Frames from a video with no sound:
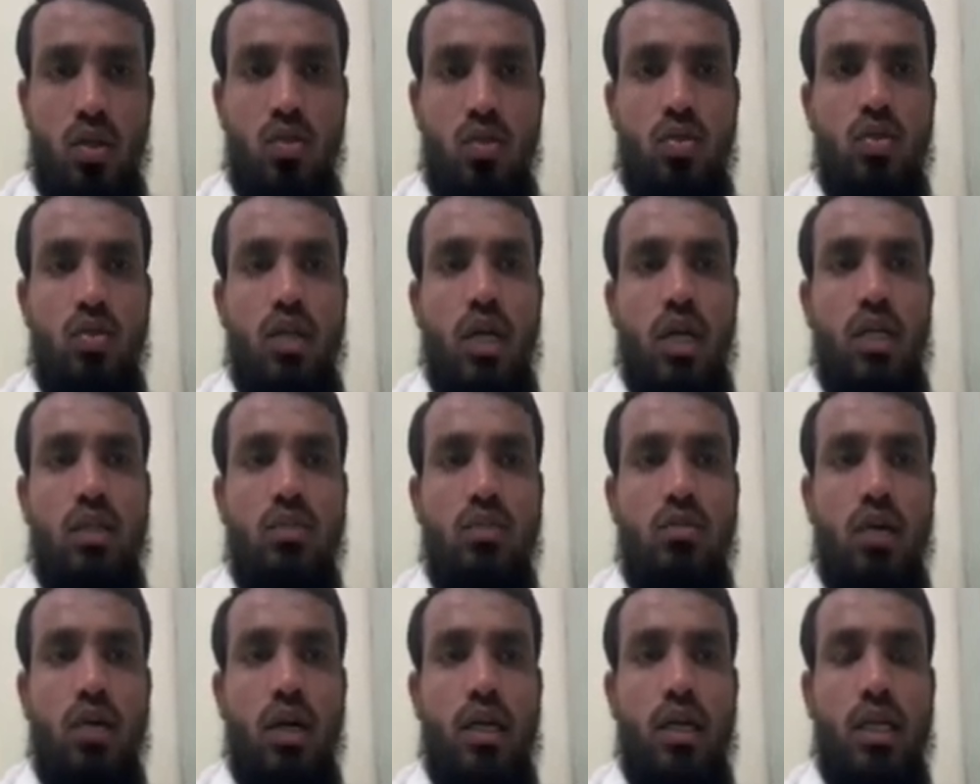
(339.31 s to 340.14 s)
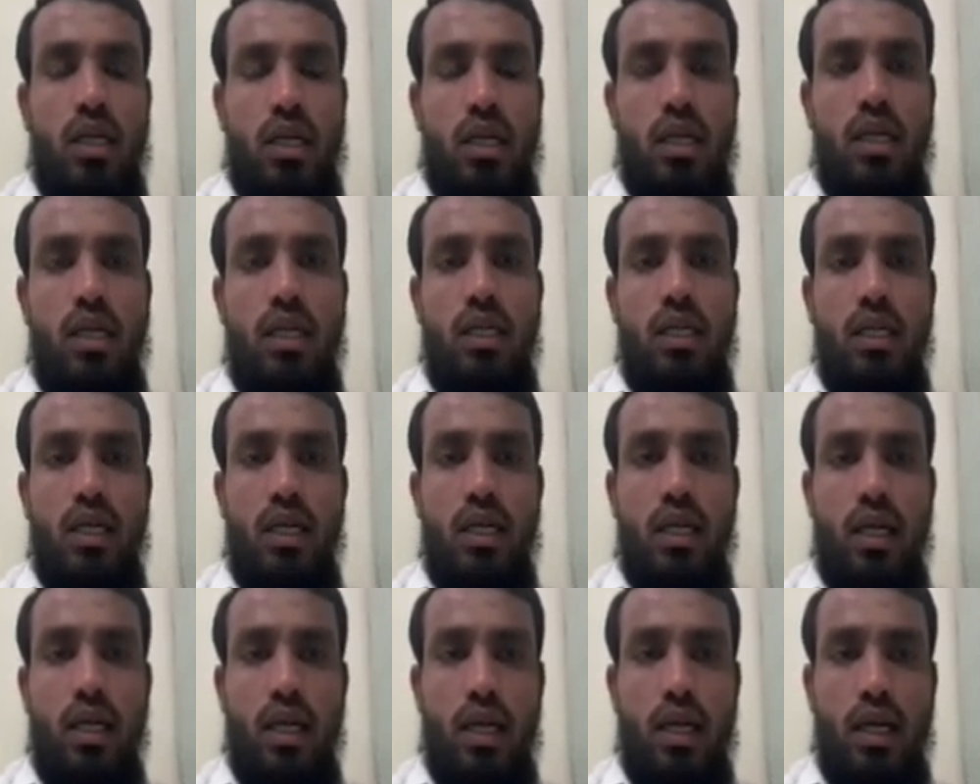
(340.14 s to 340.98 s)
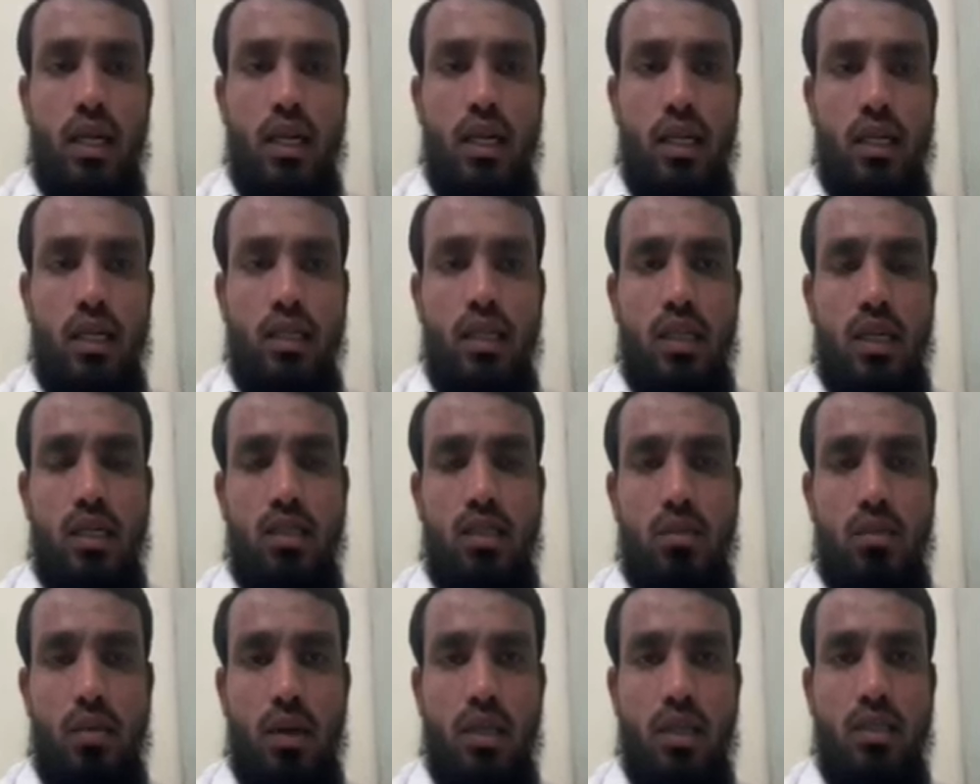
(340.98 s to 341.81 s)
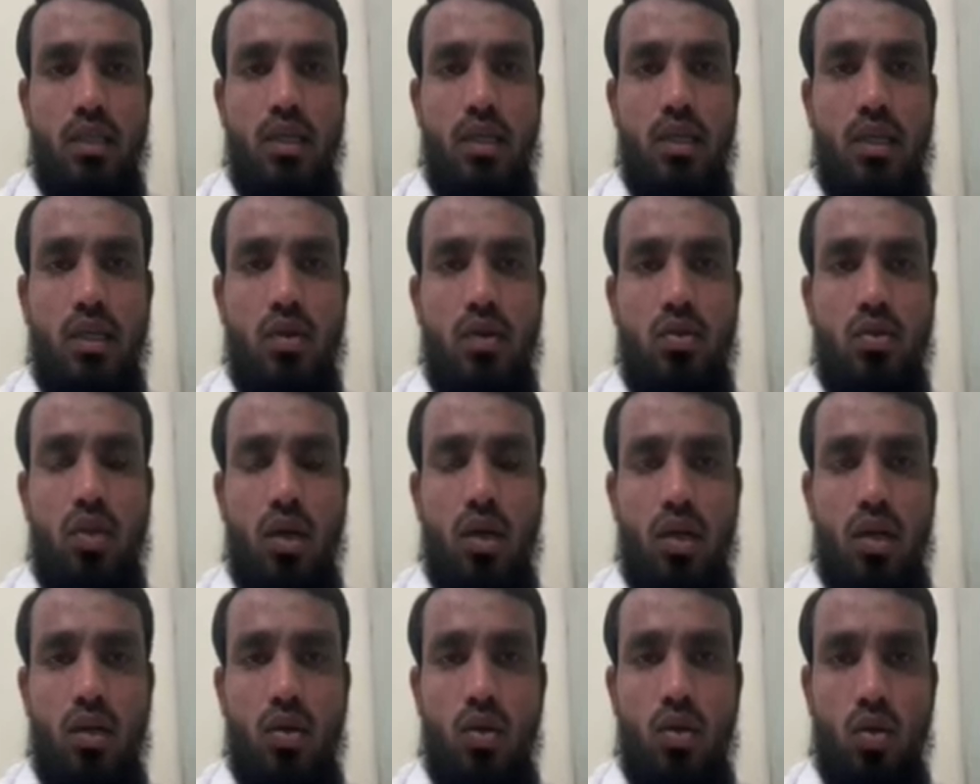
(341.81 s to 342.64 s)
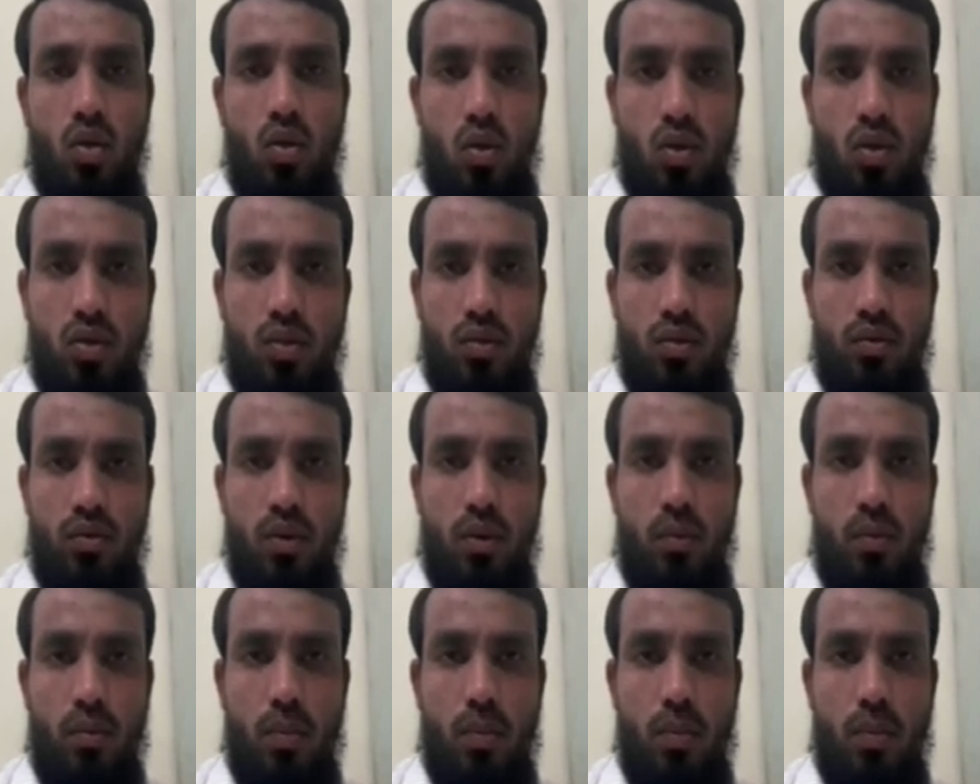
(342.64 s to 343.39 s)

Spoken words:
So that is why interclary, that is present into the nodes of the